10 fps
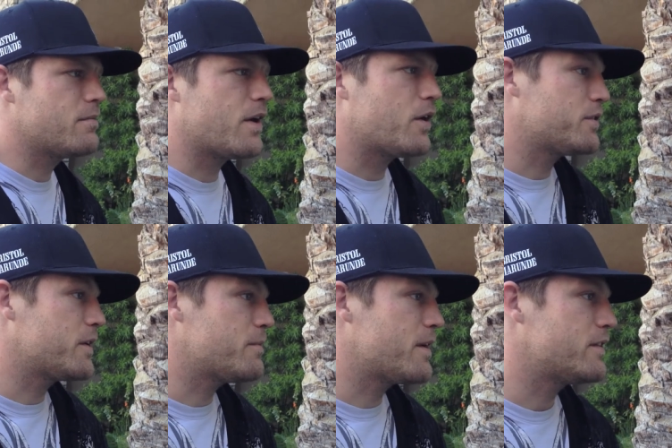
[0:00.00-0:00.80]

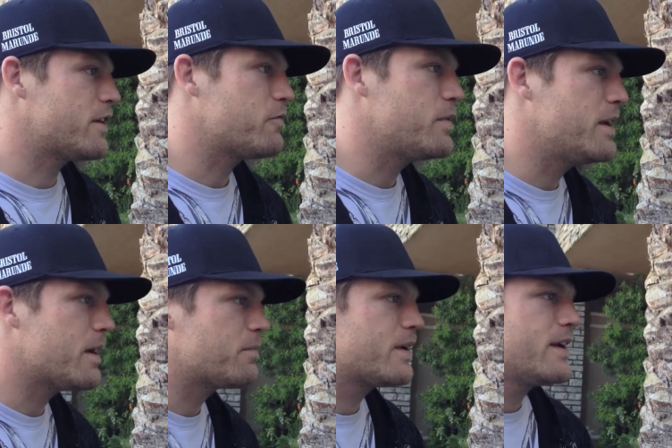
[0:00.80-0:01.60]
also get myself beat
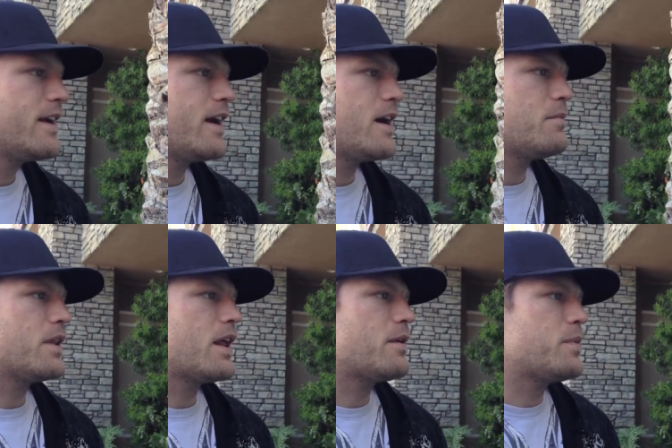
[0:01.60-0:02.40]
up. A
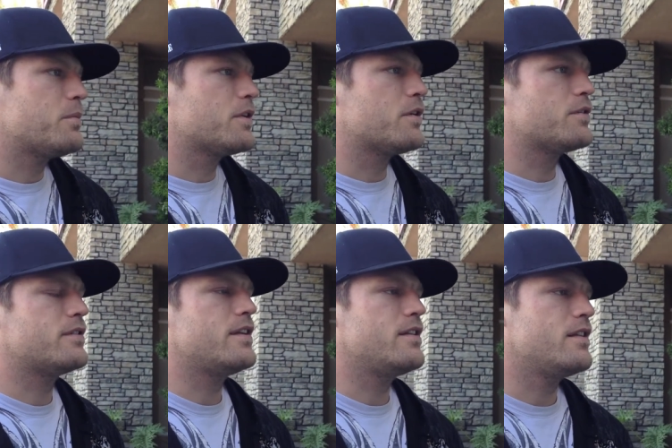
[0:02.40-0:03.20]
lot of people don't
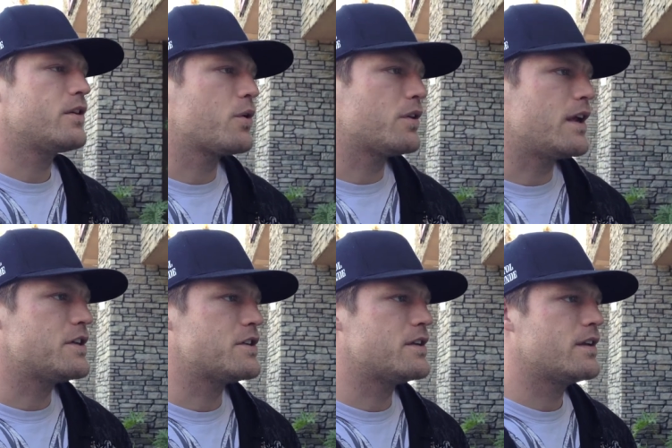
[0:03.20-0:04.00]
see the
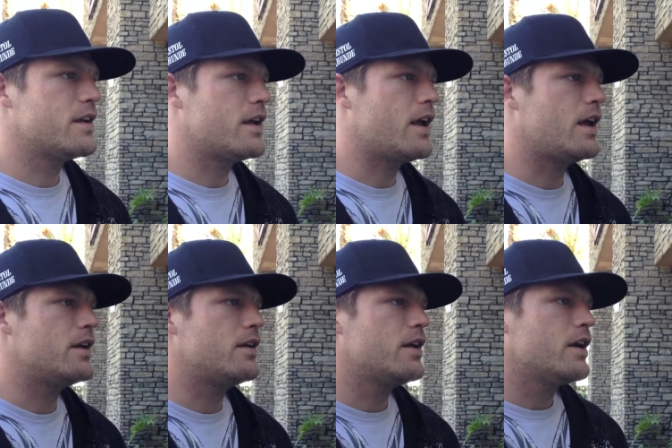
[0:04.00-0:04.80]
correlation,
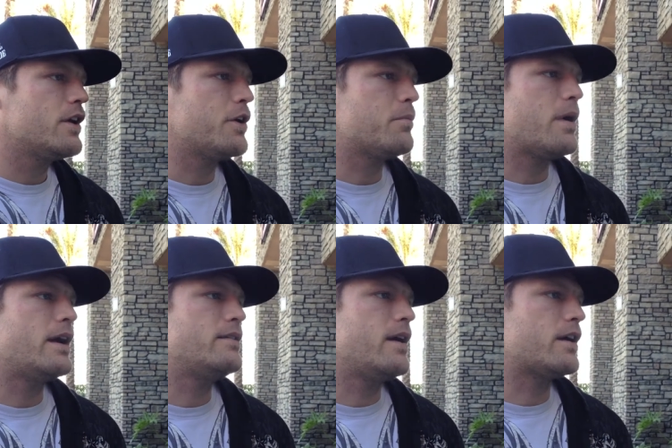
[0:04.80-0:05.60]
and
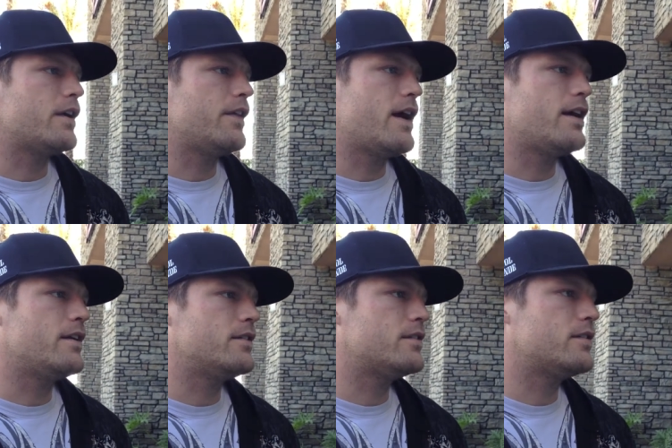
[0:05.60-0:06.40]
my take on that
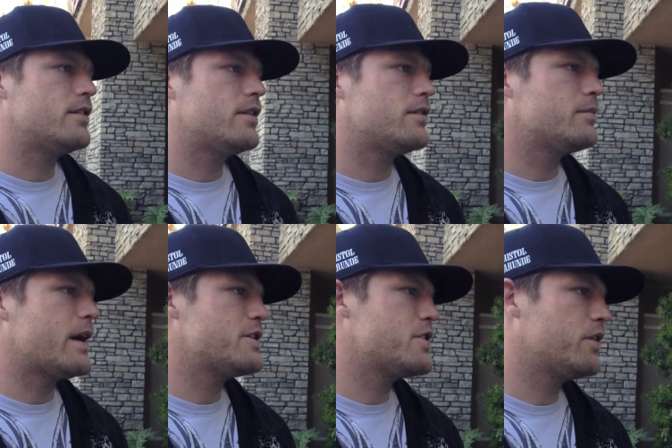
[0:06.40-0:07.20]
is this is
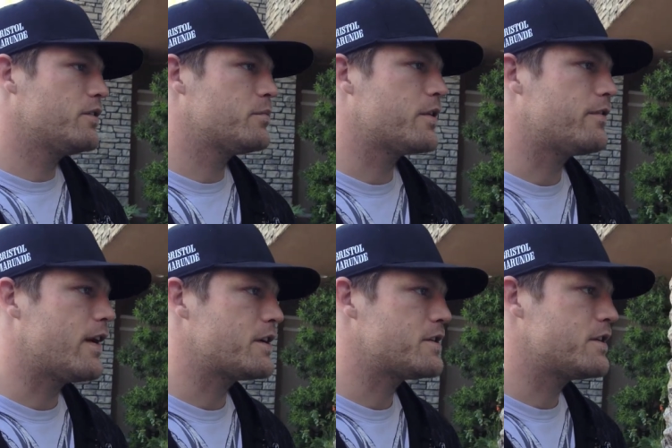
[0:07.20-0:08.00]
my chosen
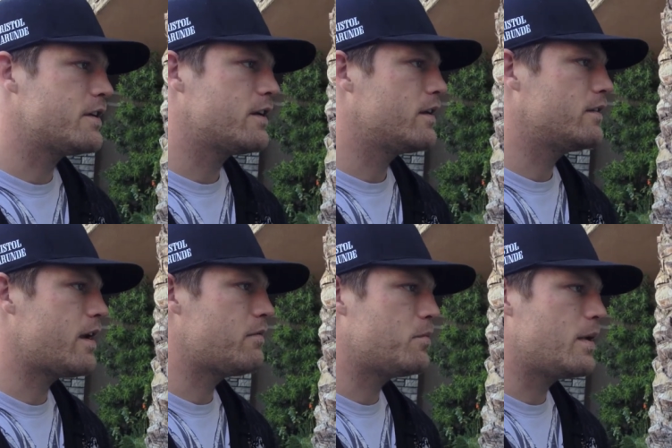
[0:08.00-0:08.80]
profession, is
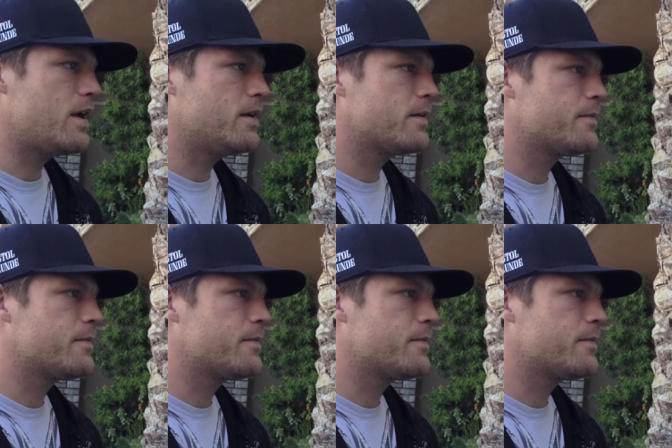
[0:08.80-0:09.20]
MMA,